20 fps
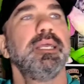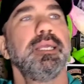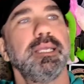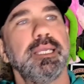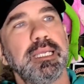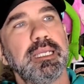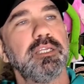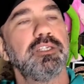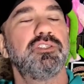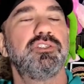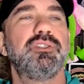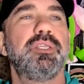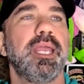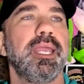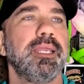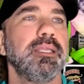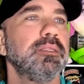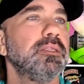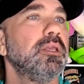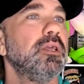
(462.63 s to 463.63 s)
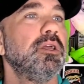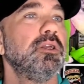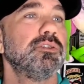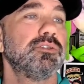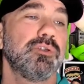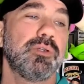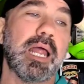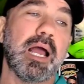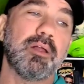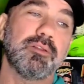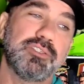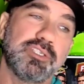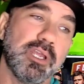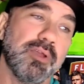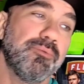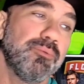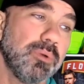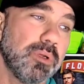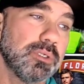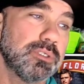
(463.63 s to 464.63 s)
He's dinged. So now
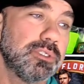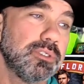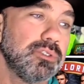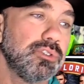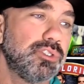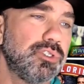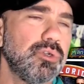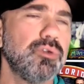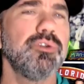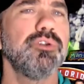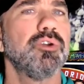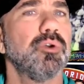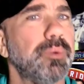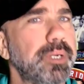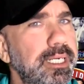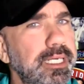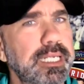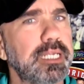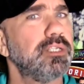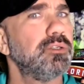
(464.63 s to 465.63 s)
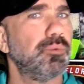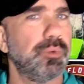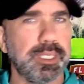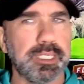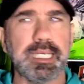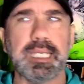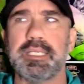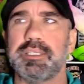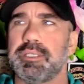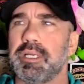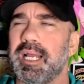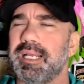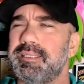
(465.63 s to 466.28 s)
Jeff Wilson Jr., we need you.